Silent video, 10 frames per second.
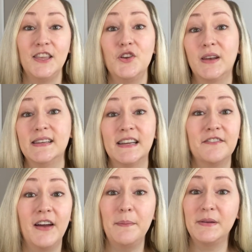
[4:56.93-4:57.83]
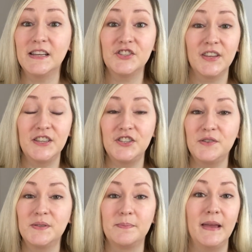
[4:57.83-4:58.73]
you can identify potential
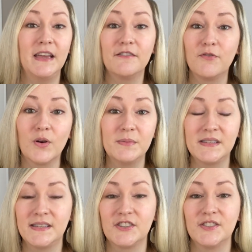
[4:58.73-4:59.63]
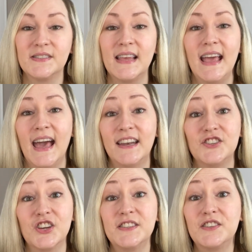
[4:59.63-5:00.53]
issues, make informed decisions, and
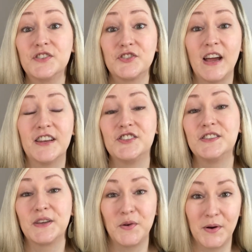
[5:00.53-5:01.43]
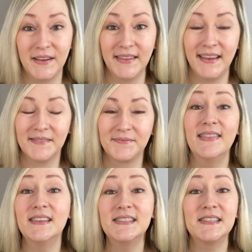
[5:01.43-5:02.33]
adjust your strategies accordingly.
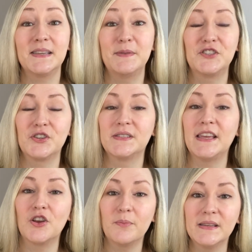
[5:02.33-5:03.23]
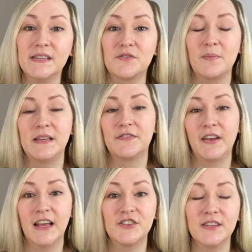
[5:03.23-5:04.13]
This system ensures that your business remains
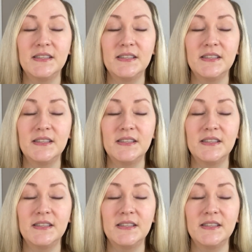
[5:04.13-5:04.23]
financially